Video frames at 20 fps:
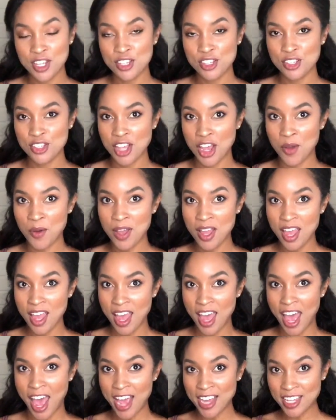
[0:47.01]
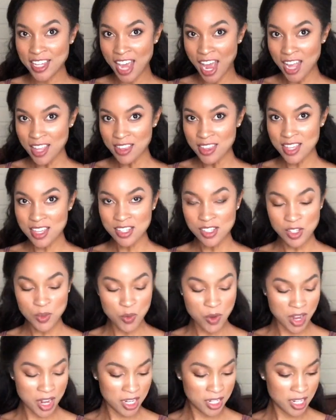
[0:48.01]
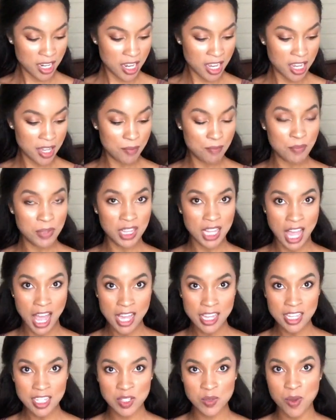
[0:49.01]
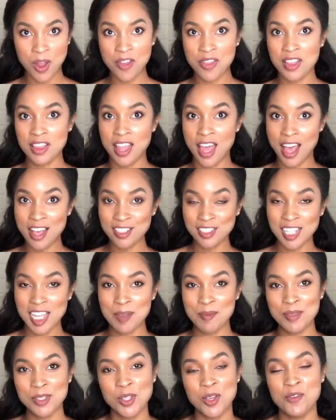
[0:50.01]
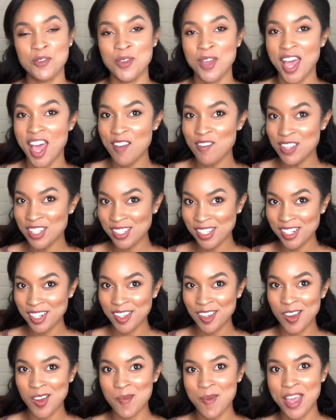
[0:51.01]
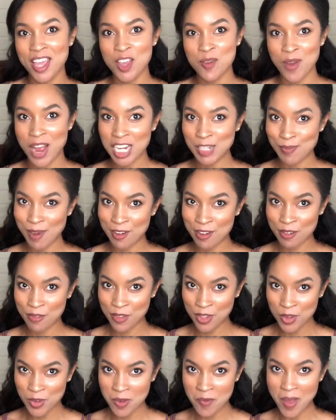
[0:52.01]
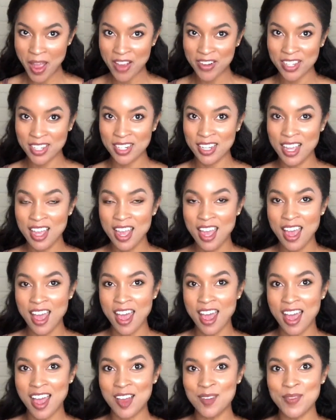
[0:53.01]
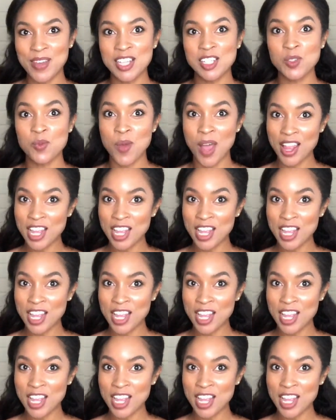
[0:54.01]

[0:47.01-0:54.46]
So I got this one in black as well the last time, so if you haven't seen it, go back and watch my review about it, as well